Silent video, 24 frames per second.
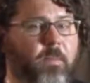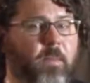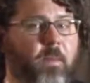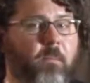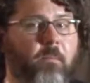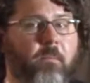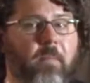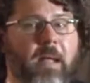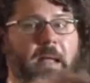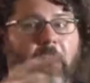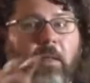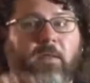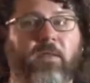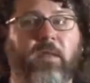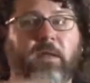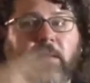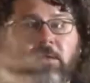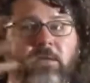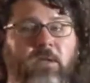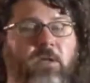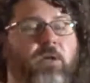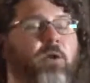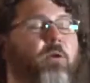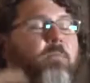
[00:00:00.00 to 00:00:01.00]
mail things
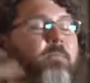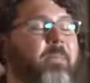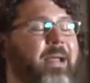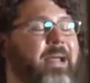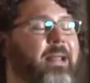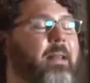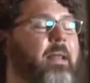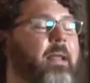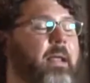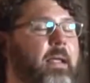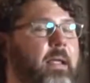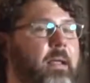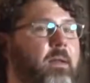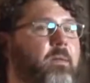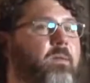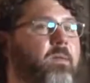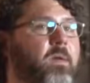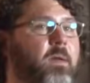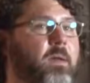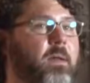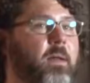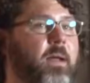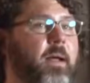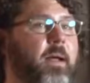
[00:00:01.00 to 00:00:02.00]
that you're mailing into
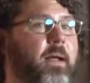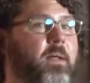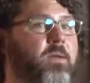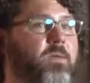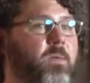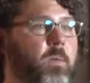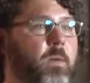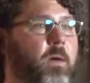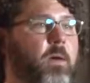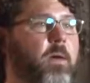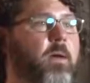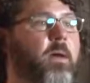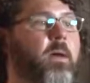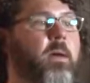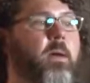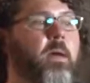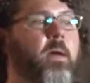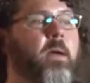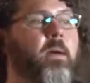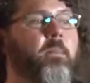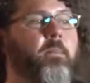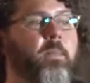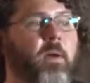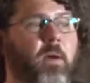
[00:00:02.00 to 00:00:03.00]
clients work,
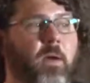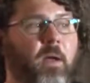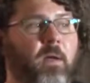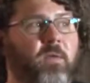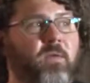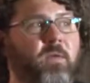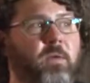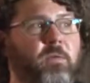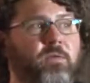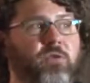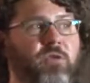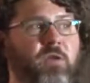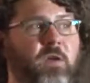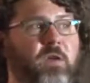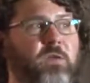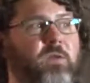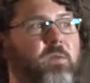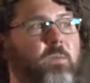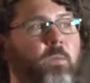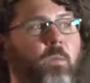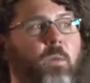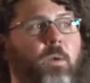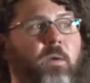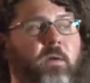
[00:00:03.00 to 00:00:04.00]
but also
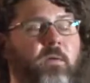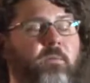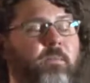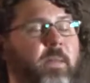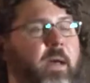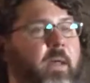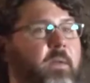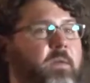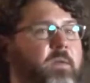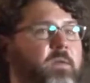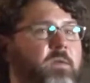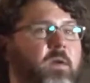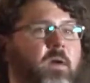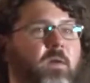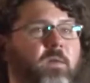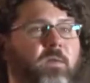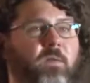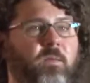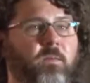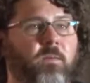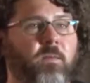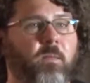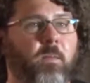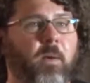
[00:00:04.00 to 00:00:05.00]
just word of mouth
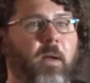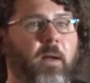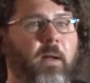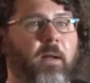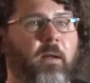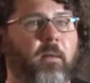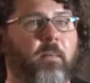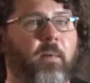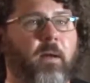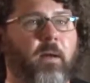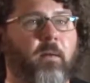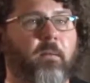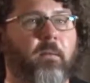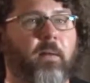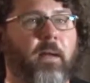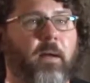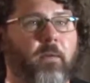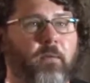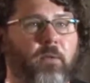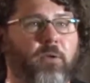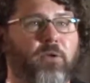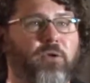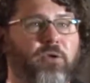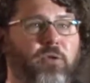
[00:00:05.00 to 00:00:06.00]
starts spreading about how
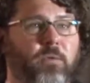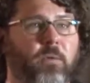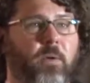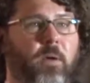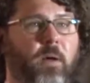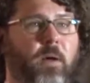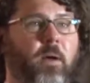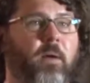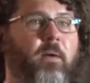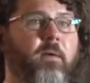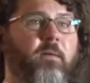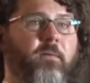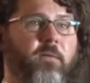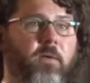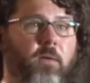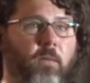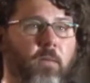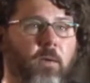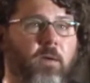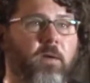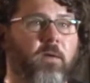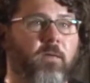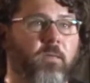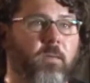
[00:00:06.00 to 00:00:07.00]
good you are and if your
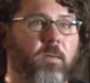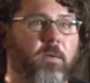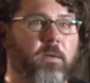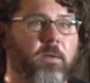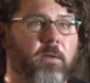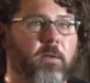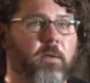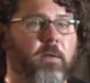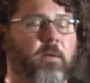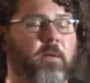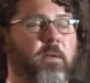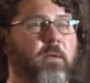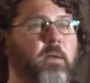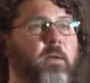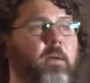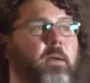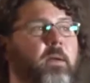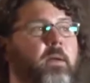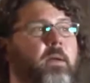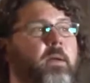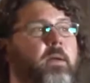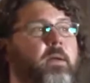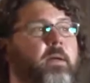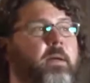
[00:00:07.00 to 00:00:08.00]
work is really good,
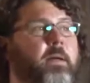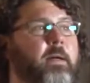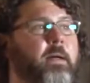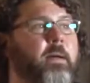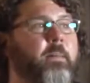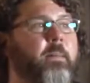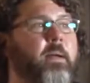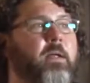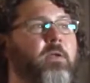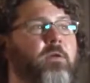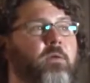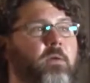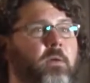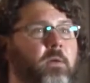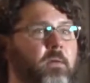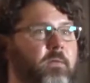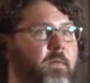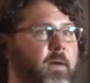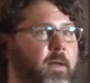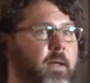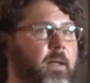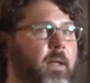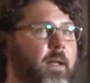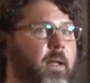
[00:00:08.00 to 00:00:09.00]
and you can
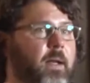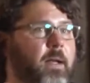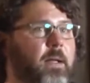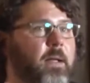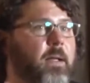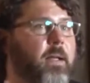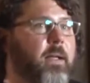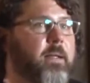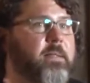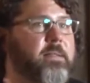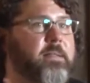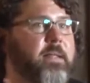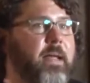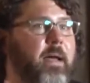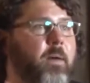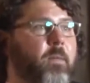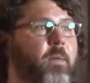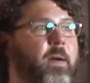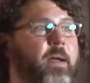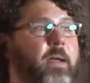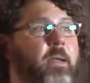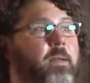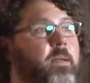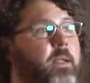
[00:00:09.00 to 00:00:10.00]
find a lot of clients that
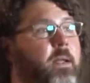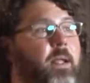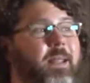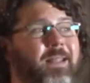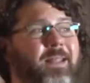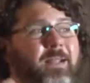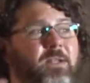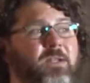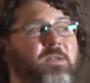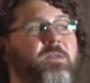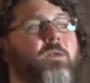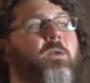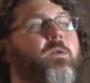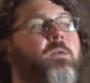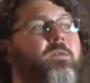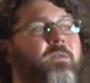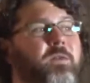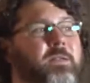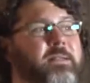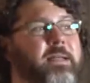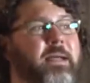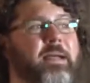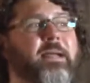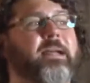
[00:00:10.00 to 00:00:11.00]
way. And then I think just over
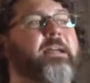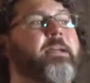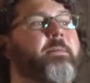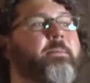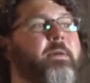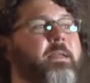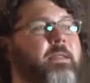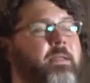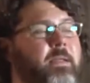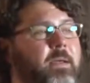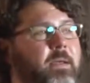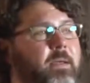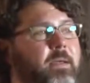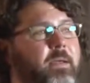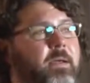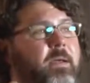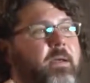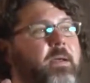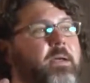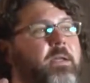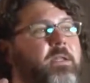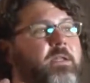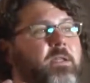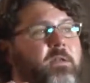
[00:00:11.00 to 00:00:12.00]
time, I think
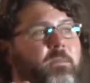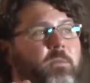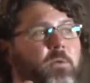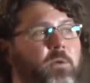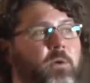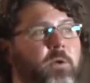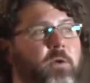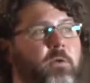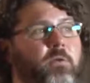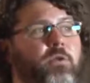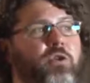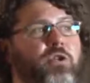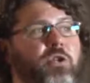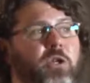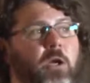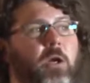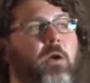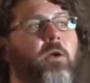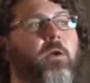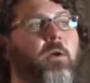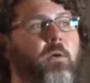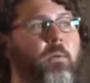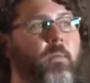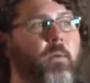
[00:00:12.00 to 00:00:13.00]
the more you
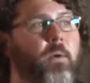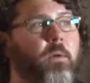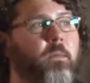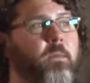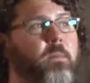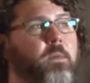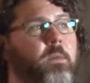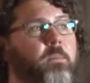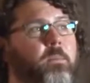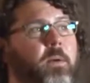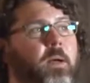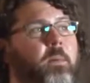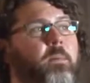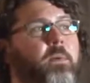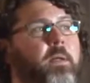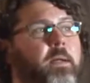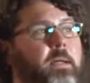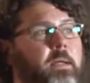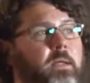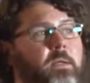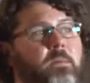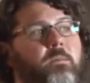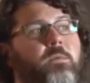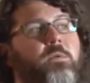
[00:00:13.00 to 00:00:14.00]
share your work with the public
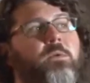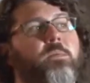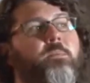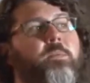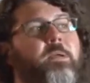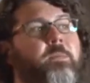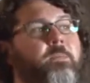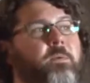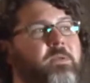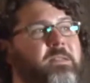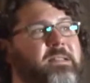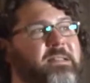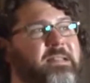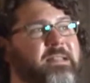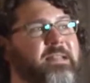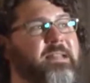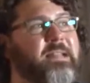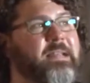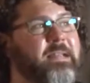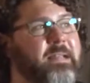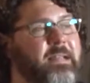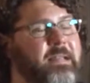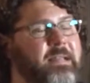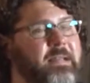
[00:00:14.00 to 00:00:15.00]
and the more people see
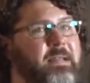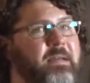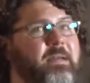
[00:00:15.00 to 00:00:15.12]
it,